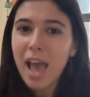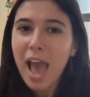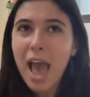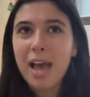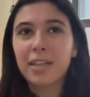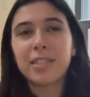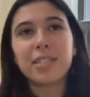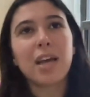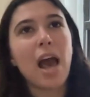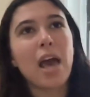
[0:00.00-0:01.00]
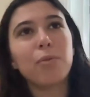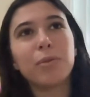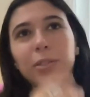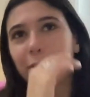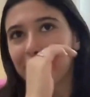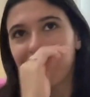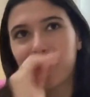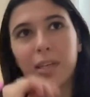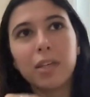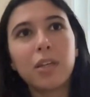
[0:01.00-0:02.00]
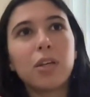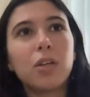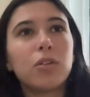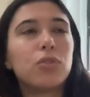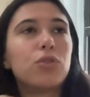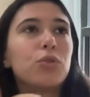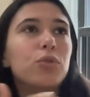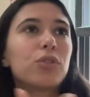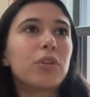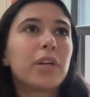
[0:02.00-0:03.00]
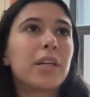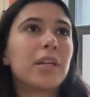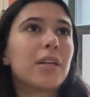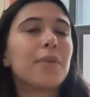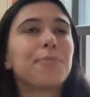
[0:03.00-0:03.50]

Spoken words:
And I would just do certain,